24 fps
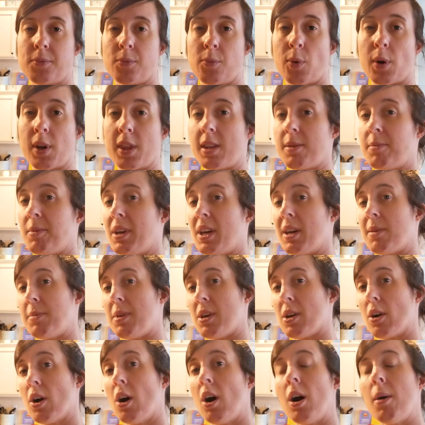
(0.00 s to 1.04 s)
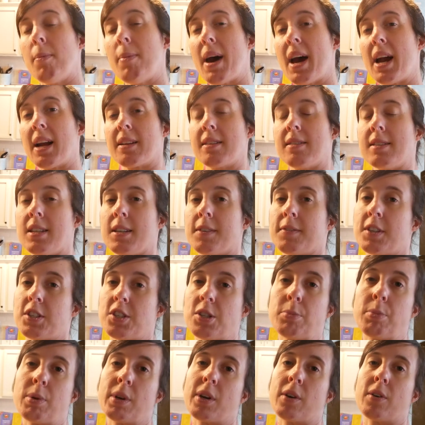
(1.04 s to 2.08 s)
one of them to give me a call back to see if I
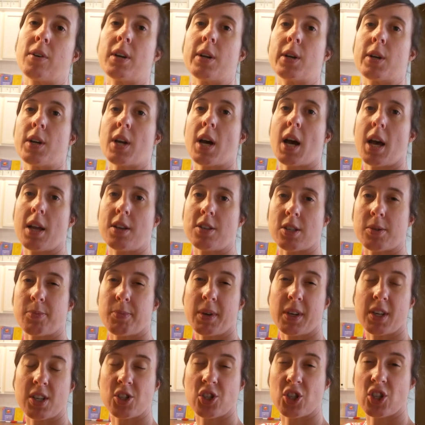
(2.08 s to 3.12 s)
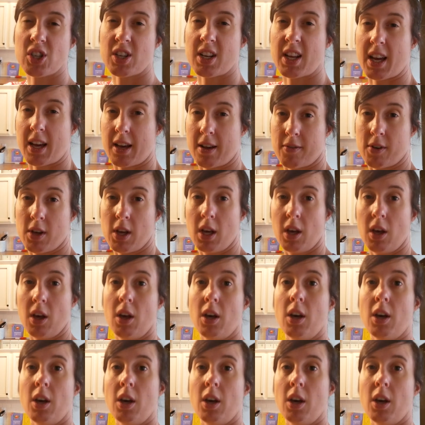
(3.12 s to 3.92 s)
should bring her in or not, just because she didn't have